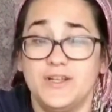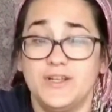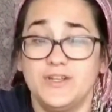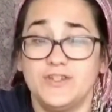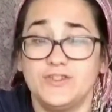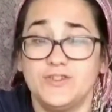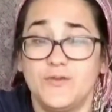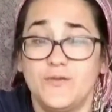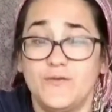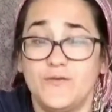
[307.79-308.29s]

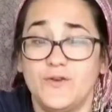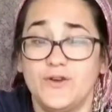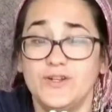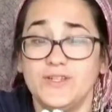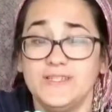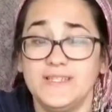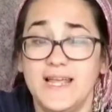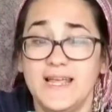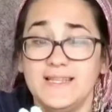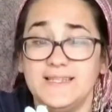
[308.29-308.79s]
So
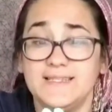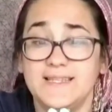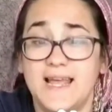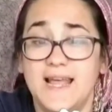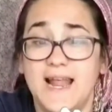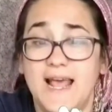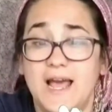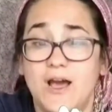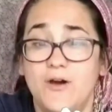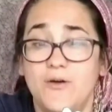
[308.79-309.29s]
first I
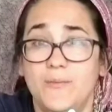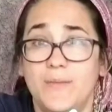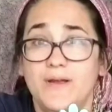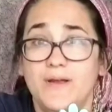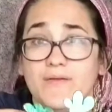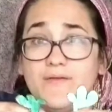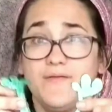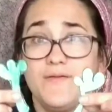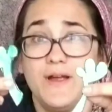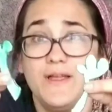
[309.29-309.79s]
set out my
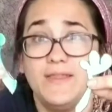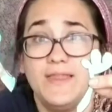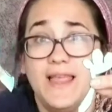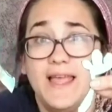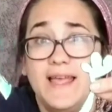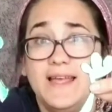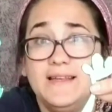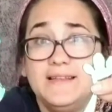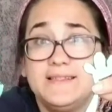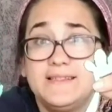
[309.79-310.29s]
front
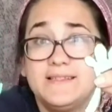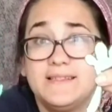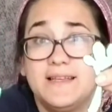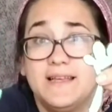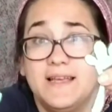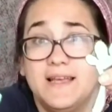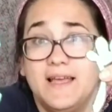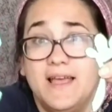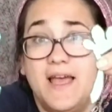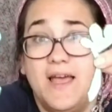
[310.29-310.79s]
legs,
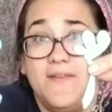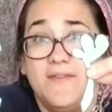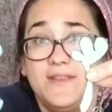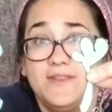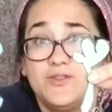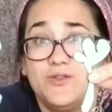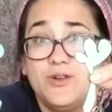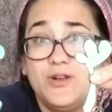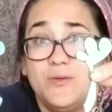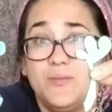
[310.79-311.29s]
and
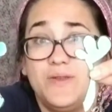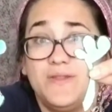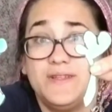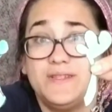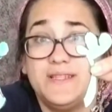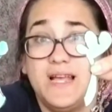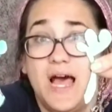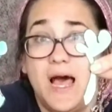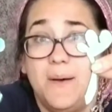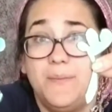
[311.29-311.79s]
these are going to be the
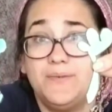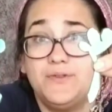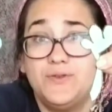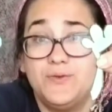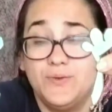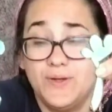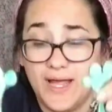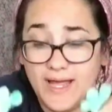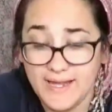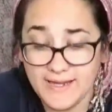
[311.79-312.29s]
top
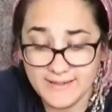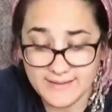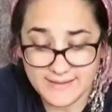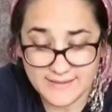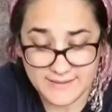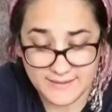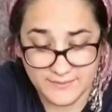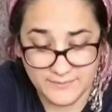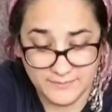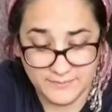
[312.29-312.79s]
2
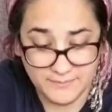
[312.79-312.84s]
legs.